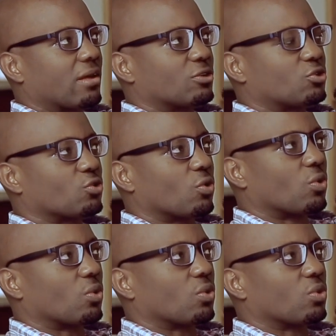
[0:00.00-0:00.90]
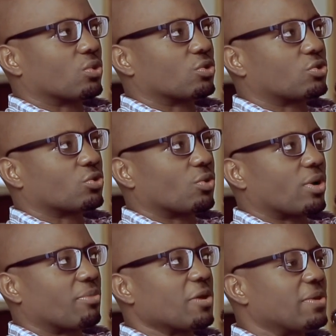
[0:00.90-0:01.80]
So
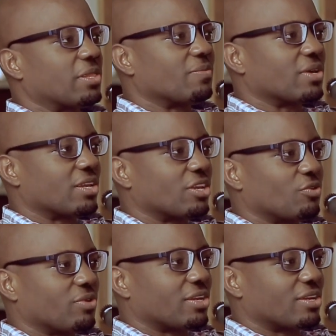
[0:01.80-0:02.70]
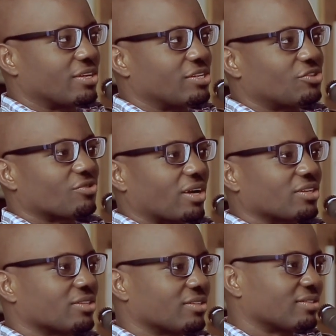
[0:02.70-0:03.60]
maybe in the beginning you need a
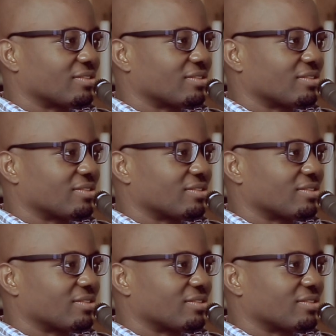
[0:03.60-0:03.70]
distraction.